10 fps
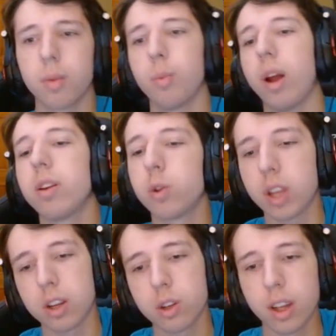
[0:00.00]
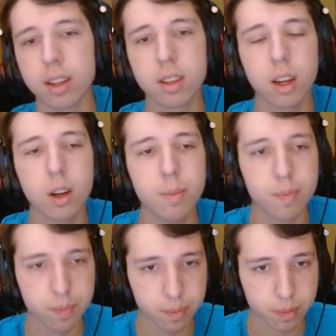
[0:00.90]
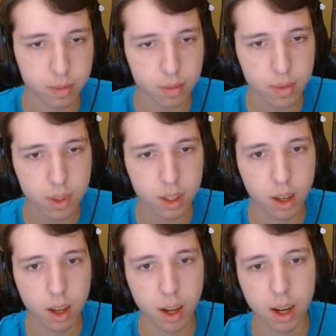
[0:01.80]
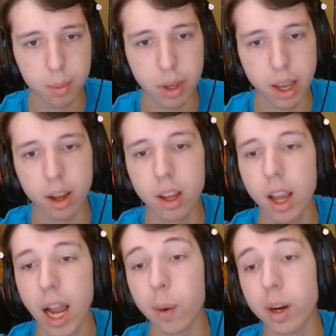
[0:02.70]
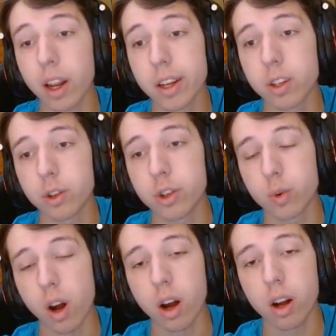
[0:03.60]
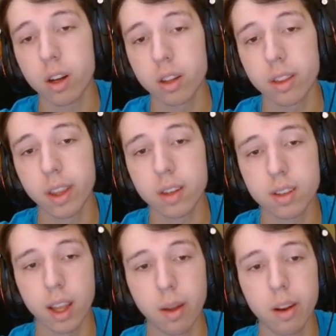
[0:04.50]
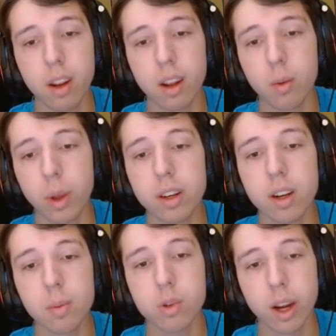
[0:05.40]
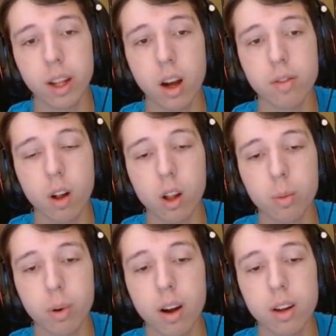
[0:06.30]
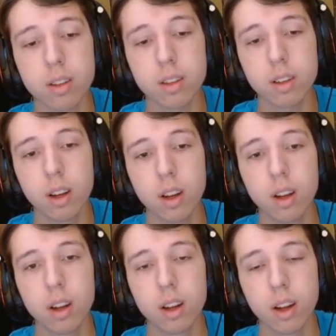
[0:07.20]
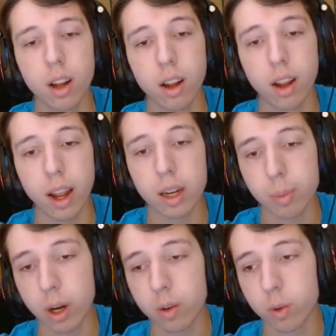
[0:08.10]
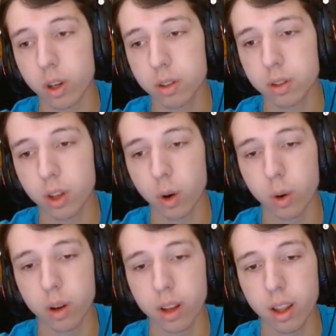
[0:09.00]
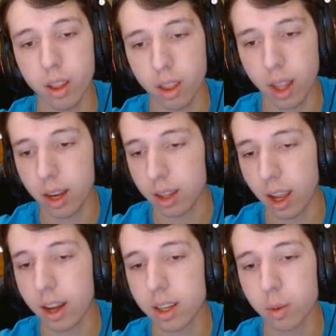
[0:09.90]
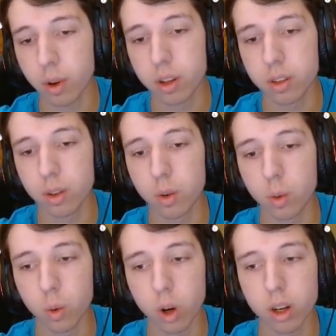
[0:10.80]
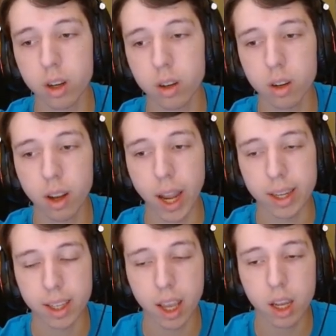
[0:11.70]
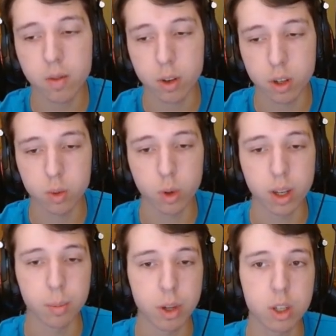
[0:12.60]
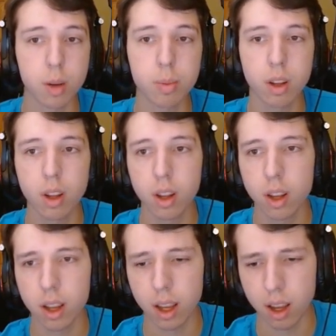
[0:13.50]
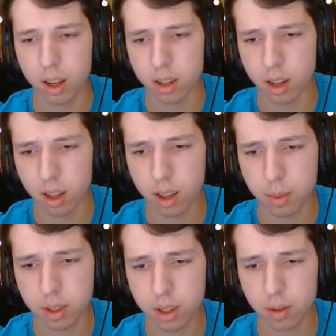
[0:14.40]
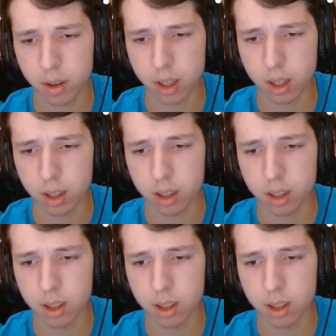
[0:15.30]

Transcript: My notation ends here. But yeah, I went on to draw this. We ended up trading off all our pawns and a pair of rooks. So in the end, it was rook and king versus rook and bishop. And let me see if I can